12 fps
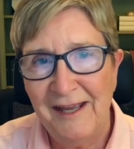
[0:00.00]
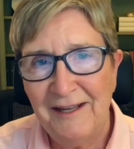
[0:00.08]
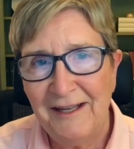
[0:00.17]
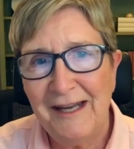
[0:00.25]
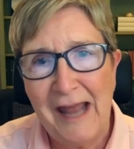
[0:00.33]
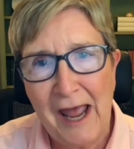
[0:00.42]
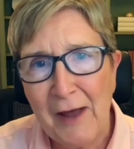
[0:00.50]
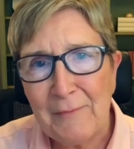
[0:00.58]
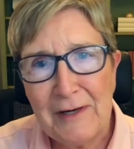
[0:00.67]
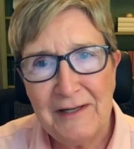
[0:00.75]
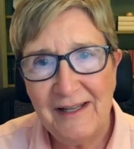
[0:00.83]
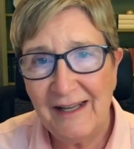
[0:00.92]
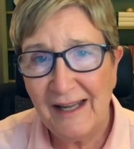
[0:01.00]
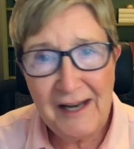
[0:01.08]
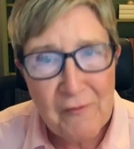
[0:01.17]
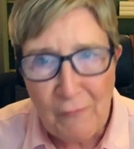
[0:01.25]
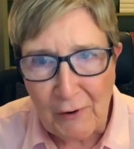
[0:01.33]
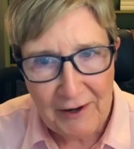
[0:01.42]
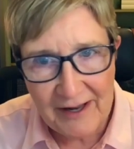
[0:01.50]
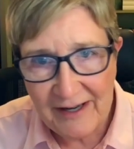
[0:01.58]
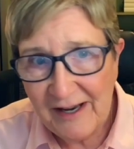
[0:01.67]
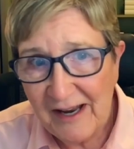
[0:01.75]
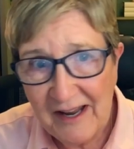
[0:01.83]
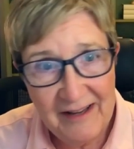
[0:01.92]
It can happen to
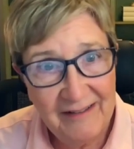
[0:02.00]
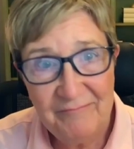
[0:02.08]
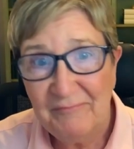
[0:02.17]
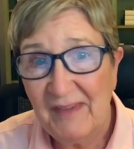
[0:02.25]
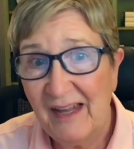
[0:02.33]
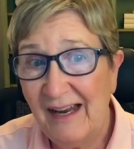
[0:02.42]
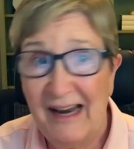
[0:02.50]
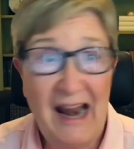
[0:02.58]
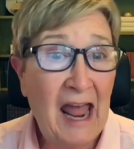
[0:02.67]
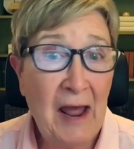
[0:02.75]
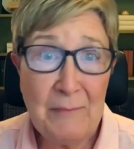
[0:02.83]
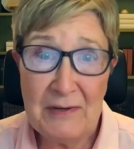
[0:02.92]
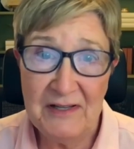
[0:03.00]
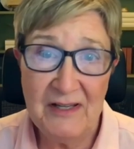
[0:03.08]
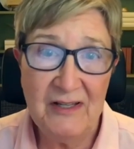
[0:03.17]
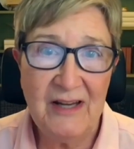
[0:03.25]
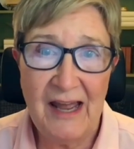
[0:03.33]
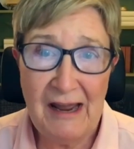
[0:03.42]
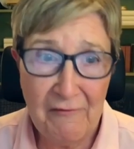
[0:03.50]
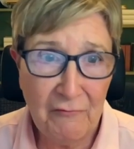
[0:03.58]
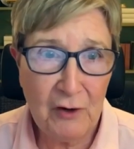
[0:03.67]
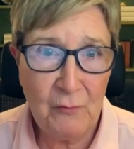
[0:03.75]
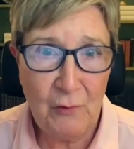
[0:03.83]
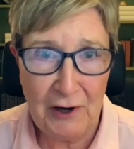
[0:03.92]
anyone, and it happens to
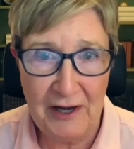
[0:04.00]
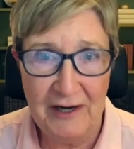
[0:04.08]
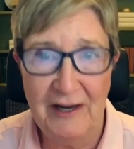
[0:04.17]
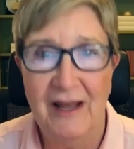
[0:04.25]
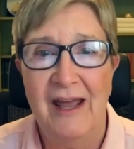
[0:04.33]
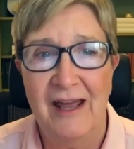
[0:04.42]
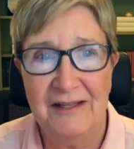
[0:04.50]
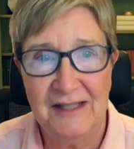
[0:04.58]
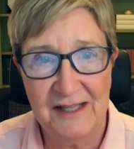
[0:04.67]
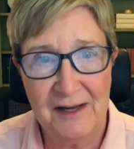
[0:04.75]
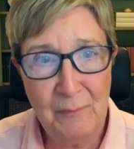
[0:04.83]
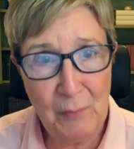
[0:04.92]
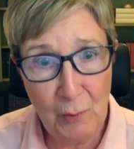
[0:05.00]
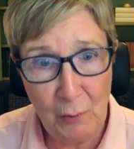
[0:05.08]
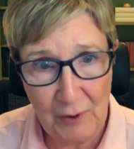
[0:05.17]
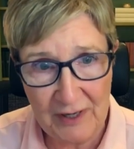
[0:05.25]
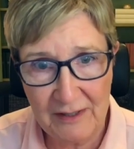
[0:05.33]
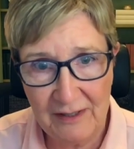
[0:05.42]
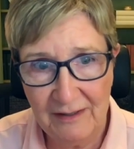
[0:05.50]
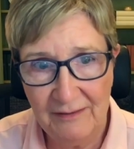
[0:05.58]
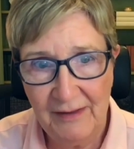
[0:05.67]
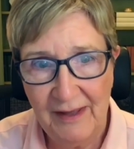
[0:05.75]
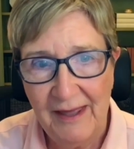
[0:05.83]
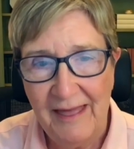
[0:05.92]
everyone at some point.
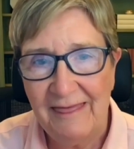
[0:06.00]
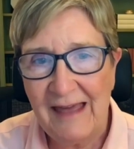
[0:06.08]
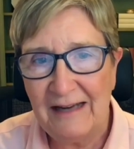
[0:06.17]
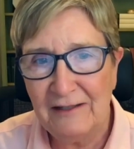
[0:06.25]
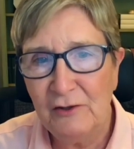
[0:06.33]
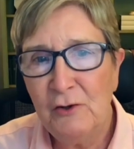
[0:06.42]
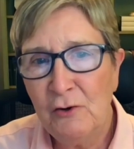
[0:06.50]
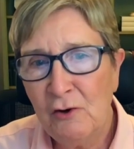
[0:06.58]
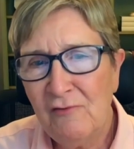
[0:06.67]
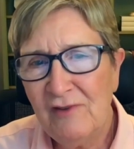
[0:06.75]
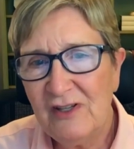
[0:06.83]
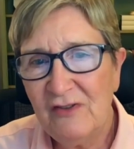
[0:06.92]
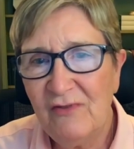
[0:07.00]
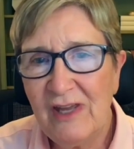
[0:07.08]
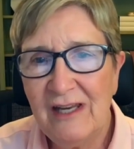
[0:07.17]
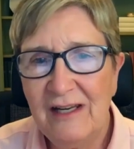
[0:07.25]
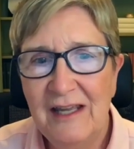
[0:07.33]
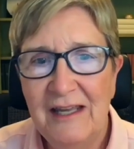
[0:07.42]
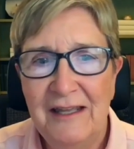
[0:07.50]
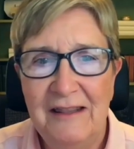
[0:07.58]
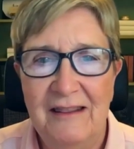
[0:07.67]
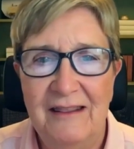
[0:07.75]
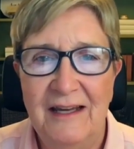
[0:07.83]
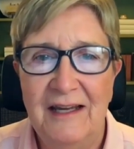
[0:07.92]
That nervous feeling
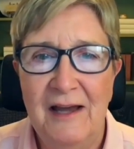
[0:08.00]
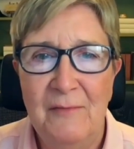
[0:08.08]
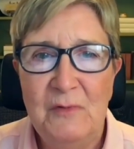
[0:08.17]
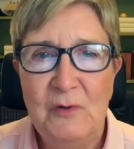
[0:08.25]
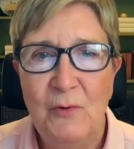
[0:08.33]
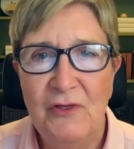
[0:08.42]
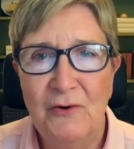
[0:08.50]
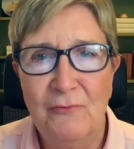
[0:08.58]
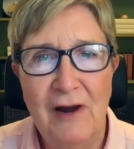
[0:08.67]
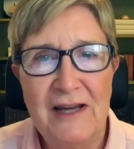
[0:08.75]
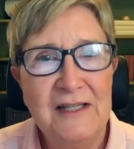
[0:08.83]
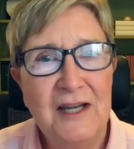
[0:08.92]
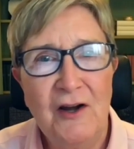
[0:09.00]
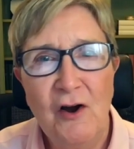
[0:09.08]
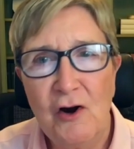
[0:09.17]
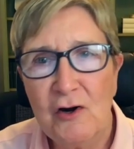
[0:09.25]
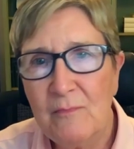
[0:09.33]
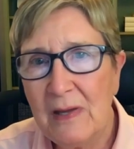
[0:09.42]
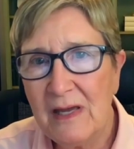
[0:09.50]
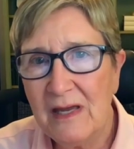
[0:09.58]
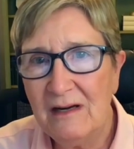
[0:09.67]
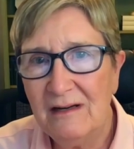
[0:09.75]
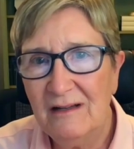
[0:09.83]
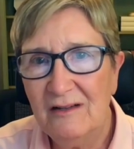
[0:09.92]
that comes with a racing
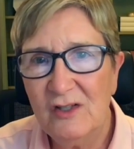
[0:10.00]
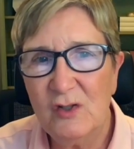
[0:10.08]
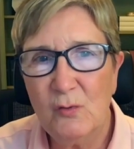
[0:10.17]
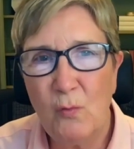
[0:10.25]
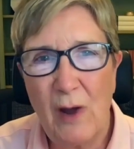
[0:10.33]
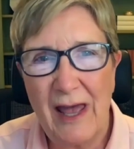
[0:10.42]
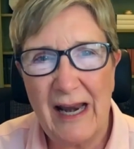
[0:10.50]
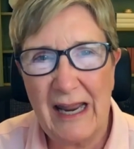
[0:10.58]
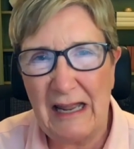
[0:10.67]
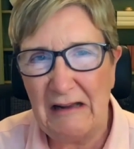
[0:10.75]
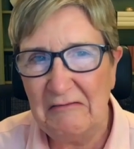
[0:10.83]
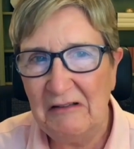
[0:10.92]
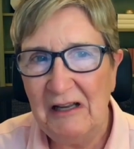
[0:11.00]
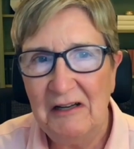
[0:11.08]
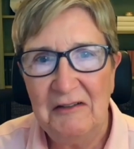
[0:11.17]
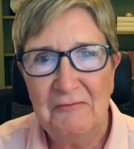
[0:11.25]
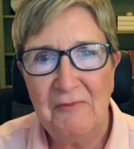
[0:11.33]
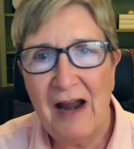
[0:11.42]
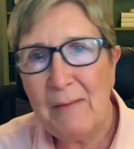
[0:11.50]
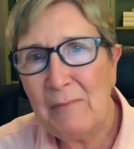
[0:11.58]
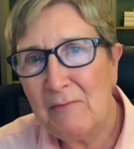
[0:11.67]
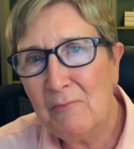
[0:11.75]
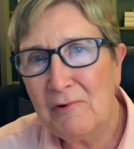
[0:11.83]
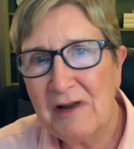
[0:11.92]
heartbeat, sweating,
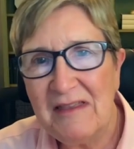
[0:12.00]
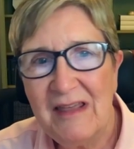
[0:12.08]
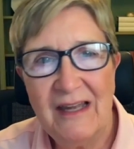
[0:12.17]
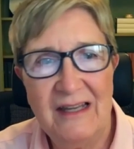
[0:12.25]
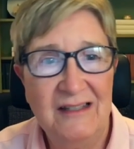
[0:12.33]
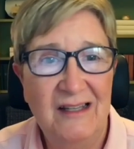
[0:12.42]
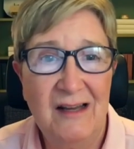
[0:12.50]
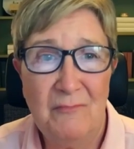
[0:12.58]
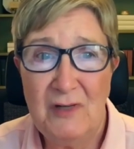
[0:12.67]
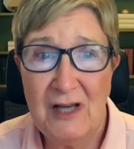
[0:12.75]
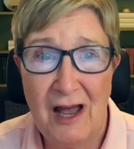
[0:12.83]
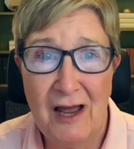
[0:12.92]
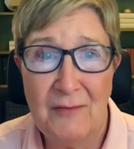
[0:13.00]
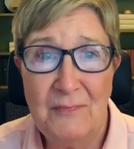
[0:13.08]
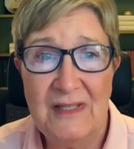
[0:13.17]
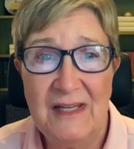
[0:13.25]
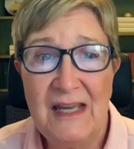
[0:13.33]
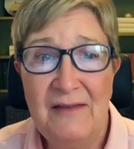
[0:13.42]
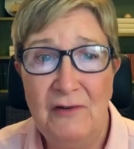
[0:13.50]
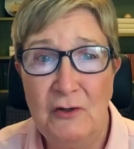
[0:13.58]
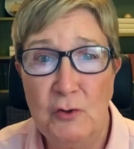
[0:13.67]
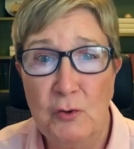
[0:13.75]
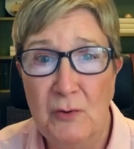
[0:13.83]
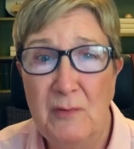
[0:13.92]
rapid breathing, and sometimes even
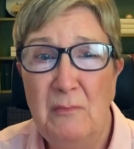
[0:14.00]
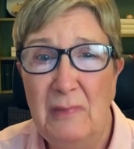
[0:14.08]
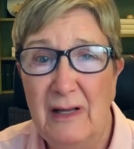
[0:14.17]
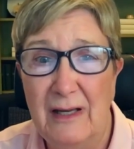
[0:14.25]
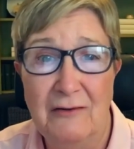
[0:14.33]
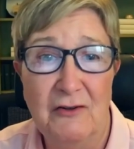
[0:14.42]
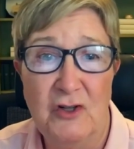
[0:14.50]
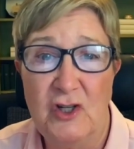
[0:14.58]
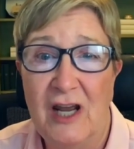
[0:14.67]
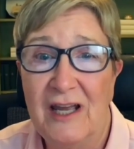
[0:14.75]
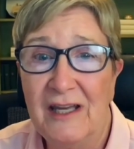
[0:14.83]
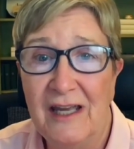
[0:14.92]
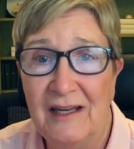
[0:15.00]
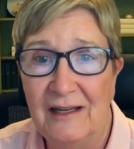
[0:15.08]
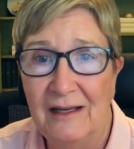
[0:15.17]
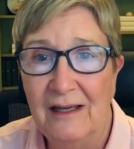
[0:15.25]
trembling or shaking.